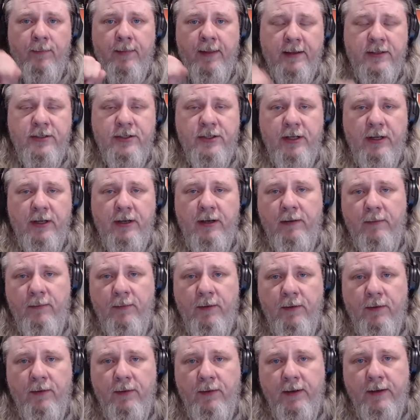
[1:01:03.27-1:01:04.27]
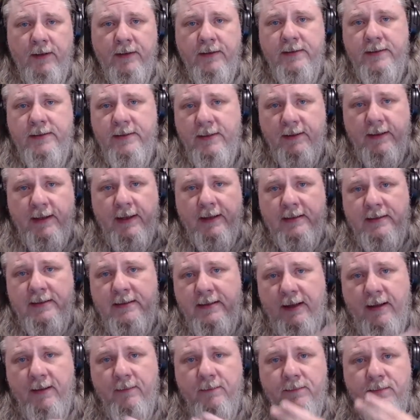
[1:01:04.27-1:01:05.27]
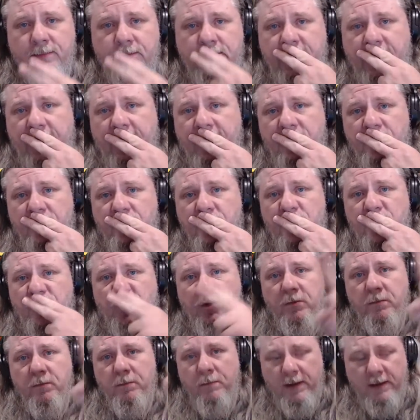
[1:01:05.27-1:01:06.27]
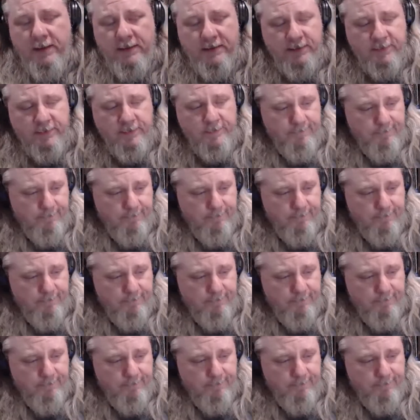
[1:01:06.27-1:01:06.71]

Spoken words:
that shit in real good. Until next time, see ya. Peace.